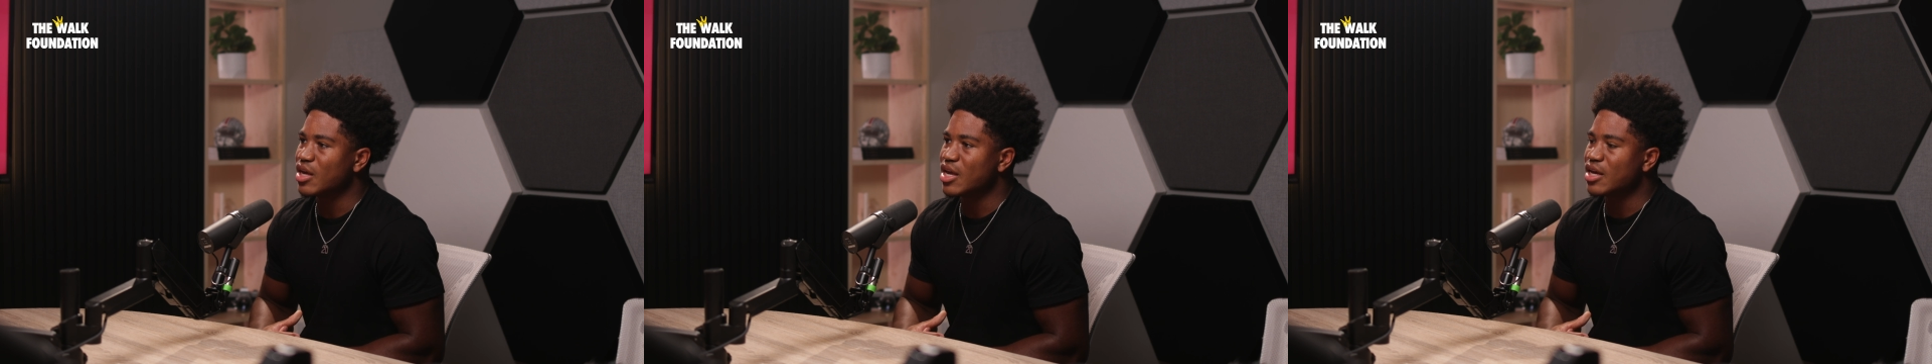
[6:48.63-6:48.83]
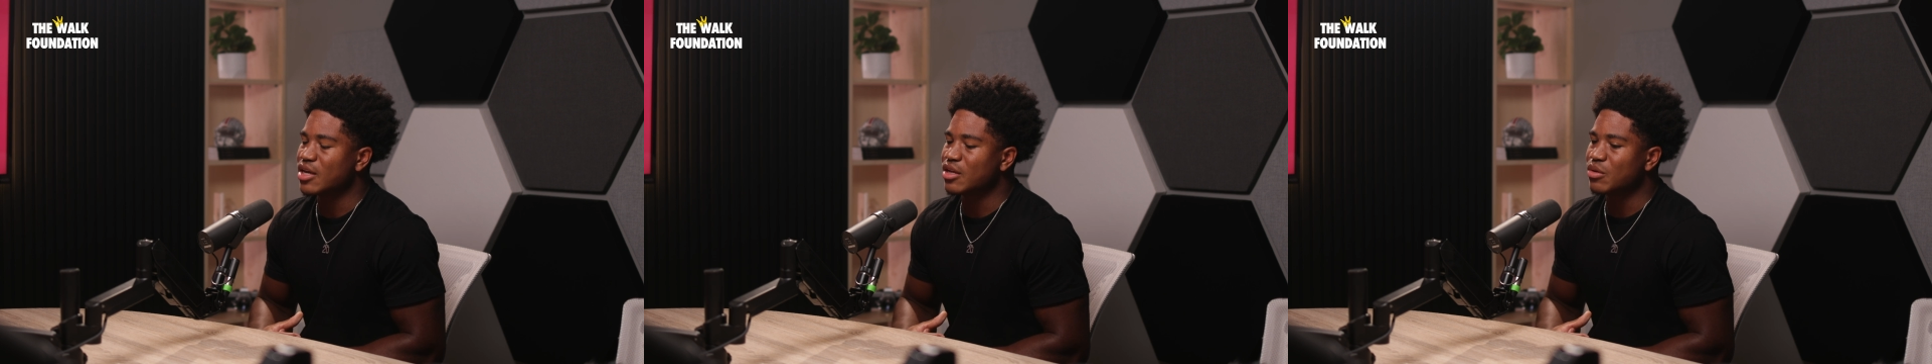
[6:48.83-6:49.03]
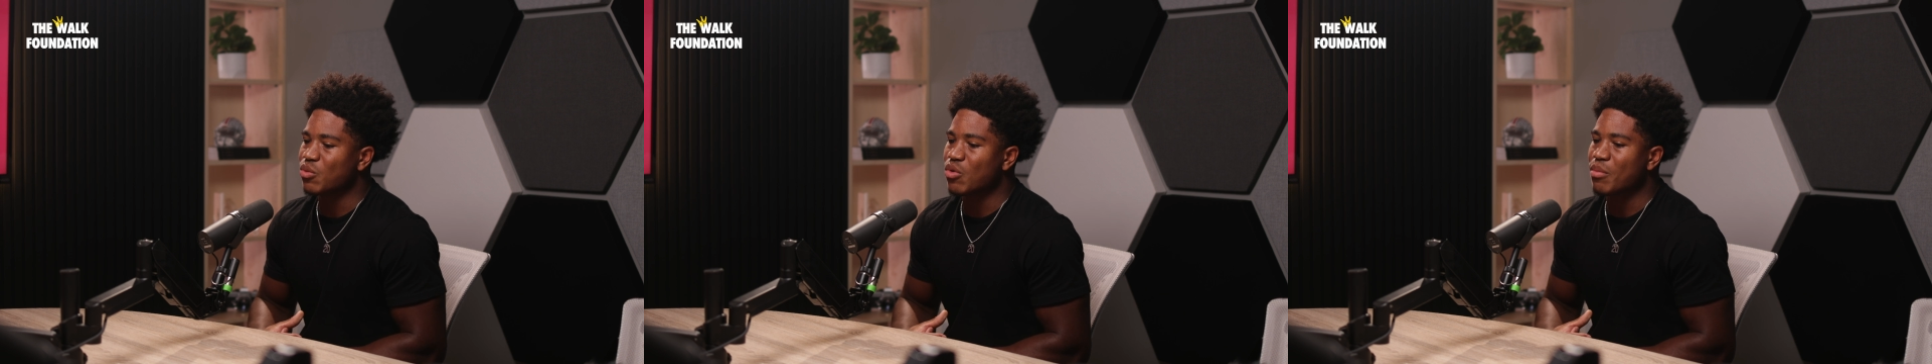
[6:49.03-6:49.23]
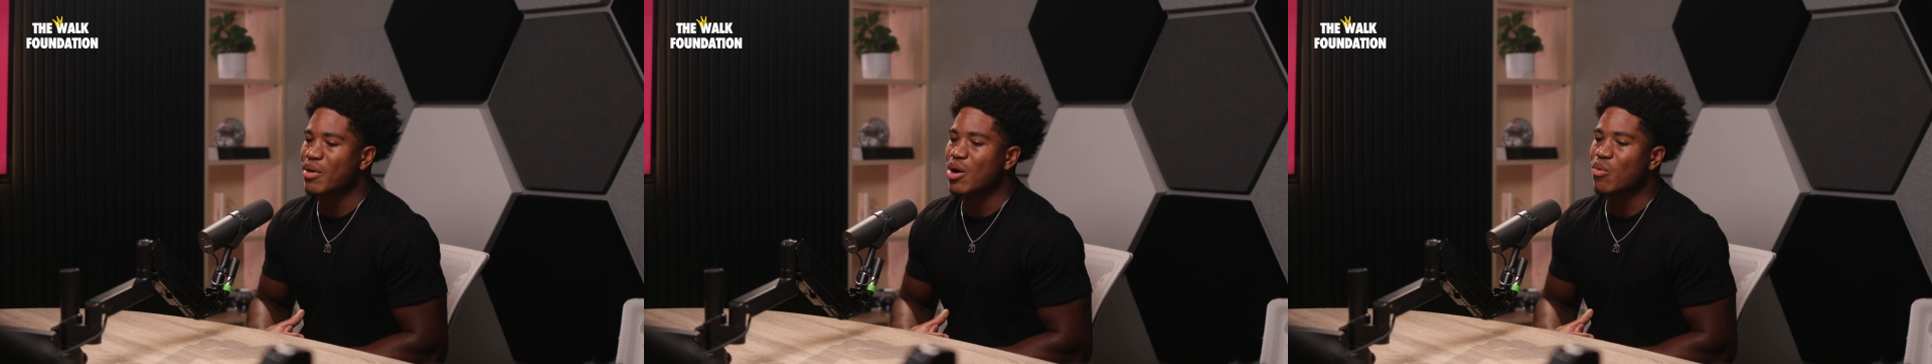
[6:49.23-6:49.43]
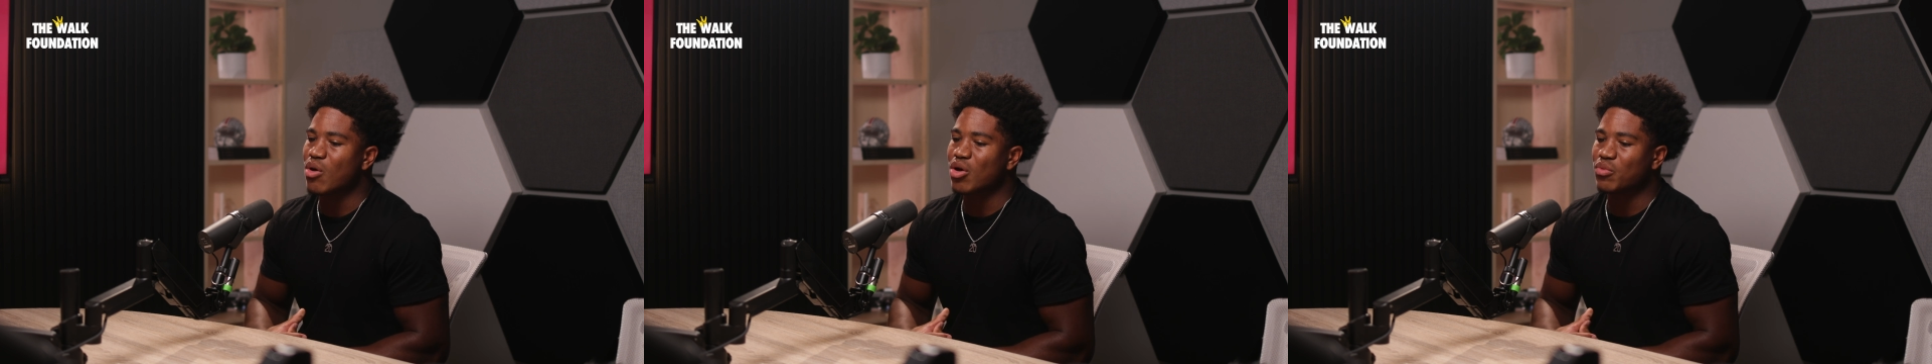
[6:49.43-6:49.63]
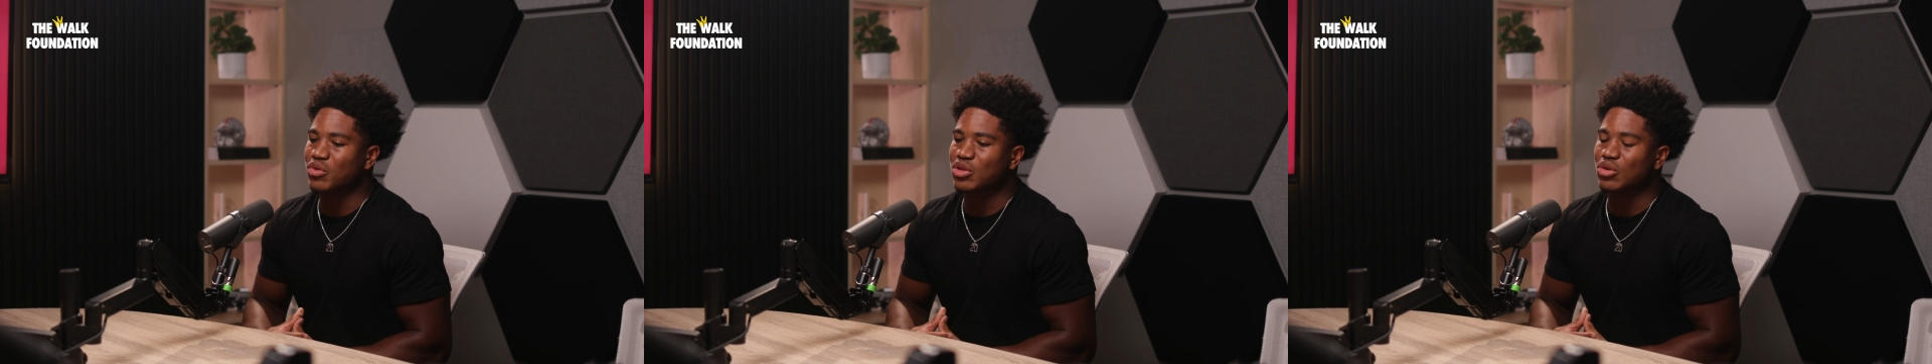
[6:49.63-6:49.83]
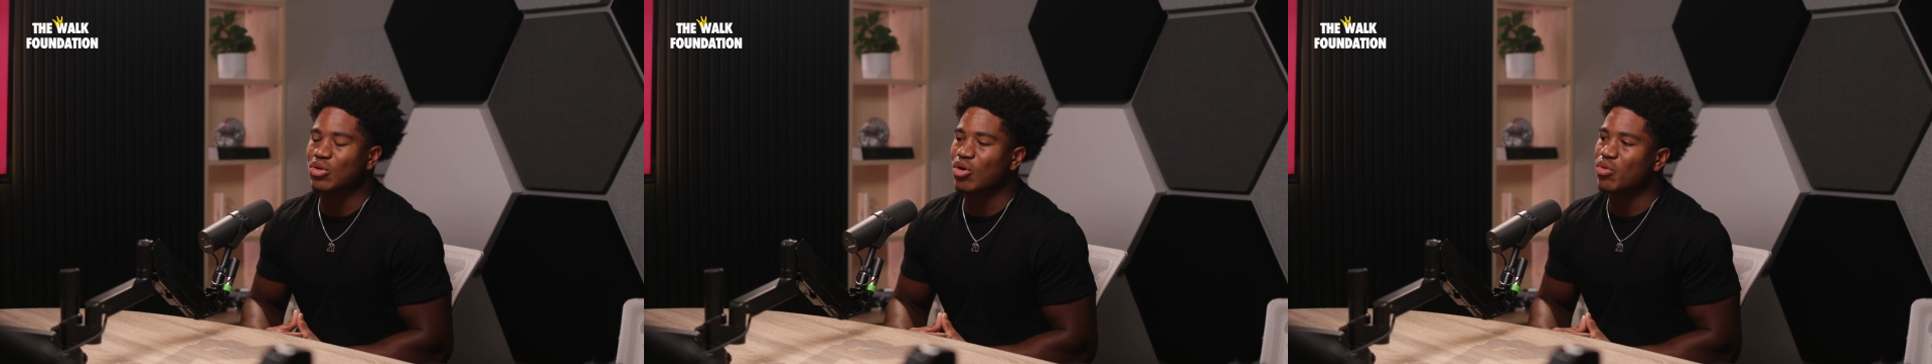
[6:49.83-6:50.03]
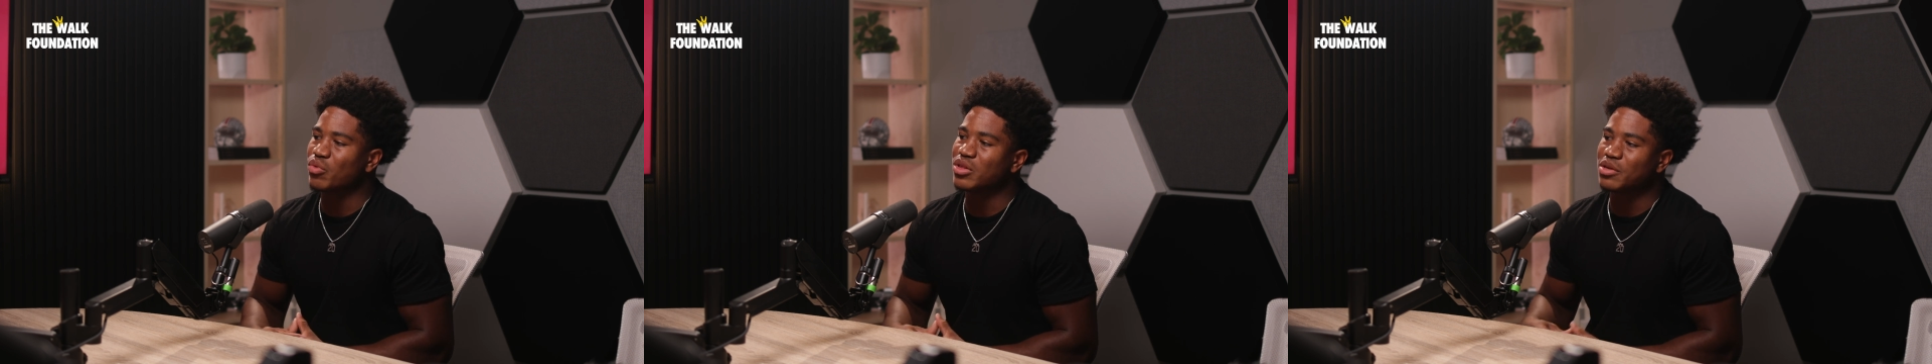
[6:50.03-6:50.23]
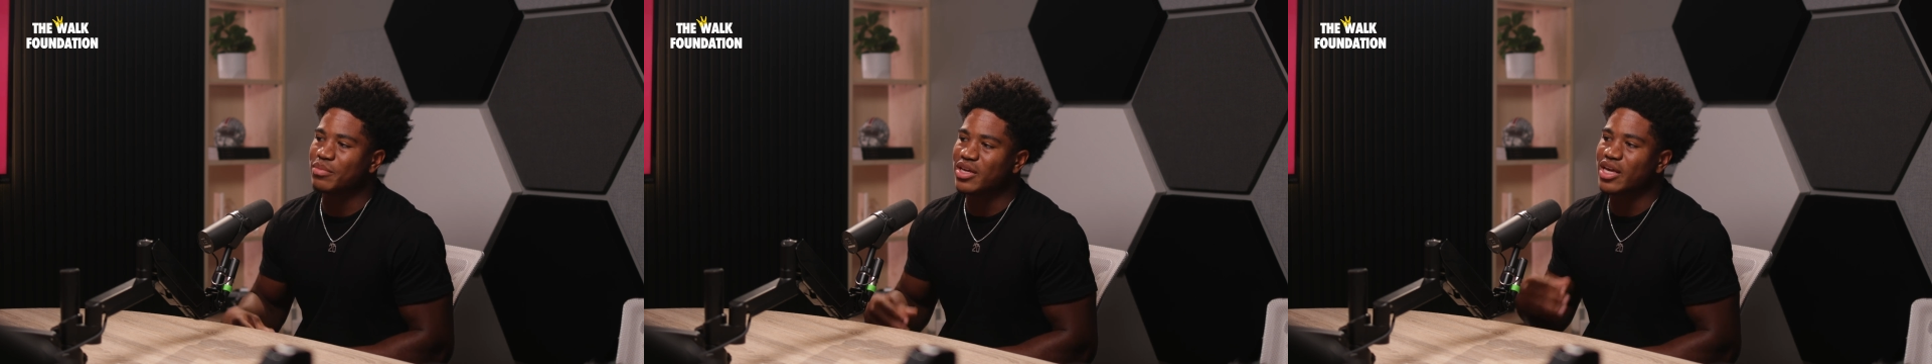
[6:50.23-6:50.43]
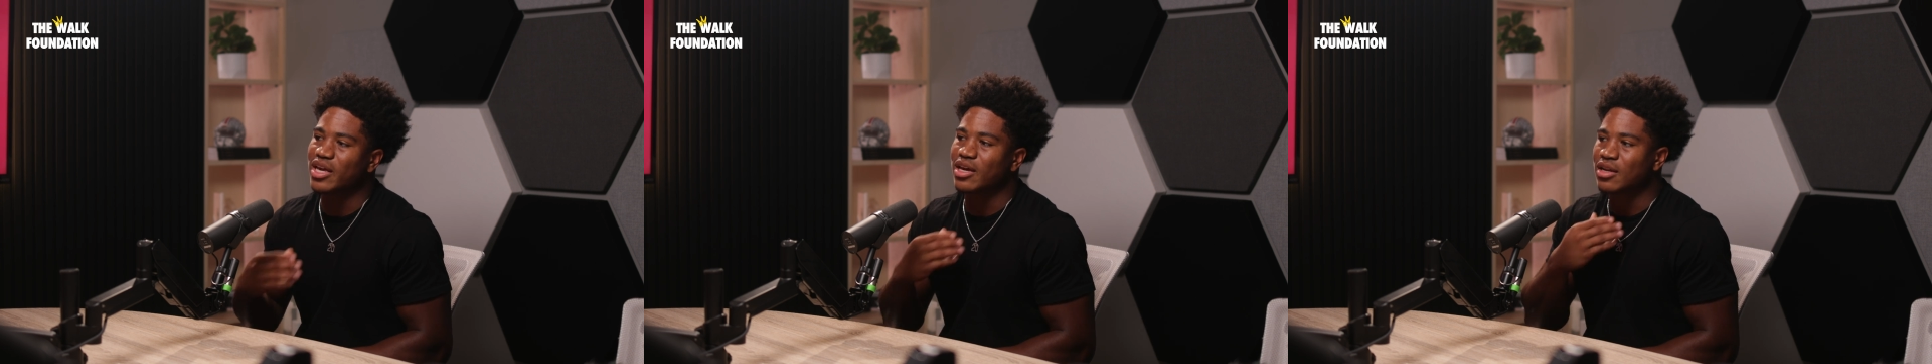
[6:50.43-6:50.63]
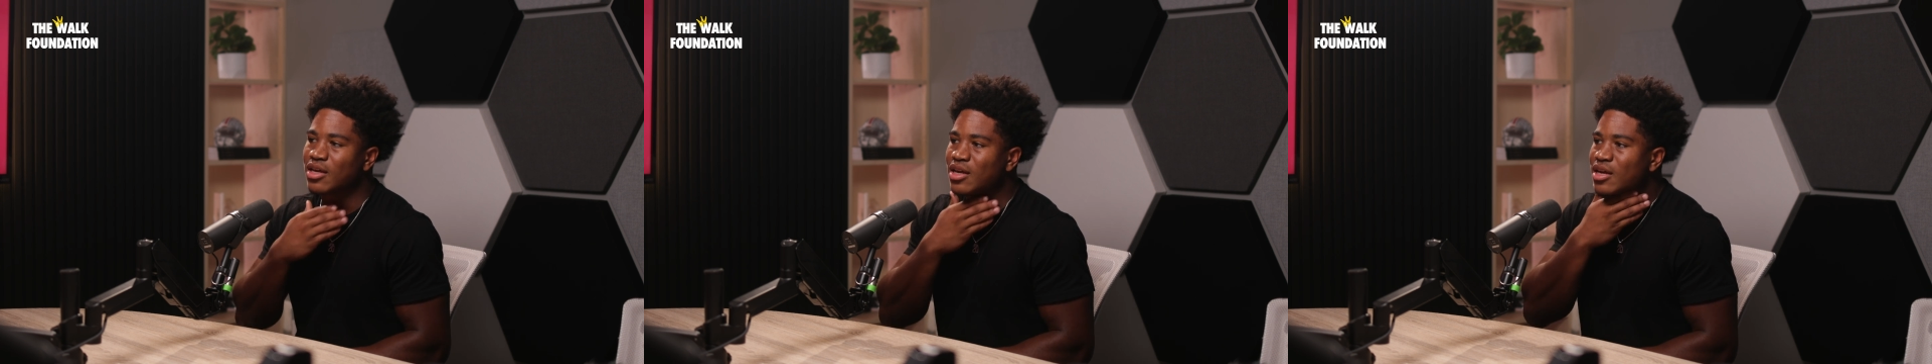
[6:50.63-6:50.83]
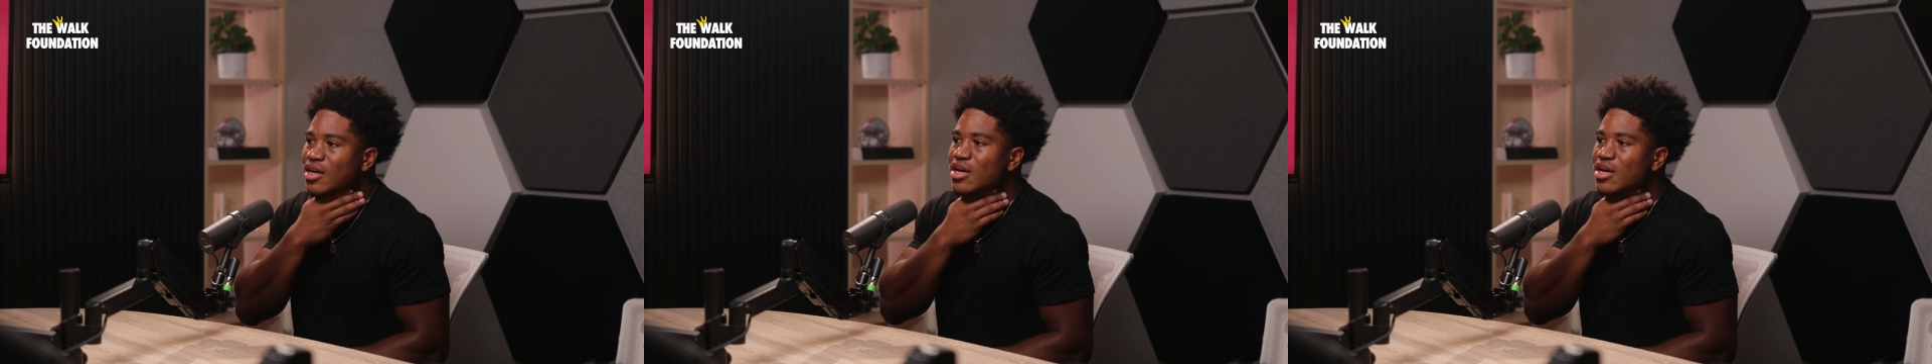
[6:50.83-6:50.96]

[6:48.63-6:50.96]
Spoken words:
and where my walk with the Lord really began.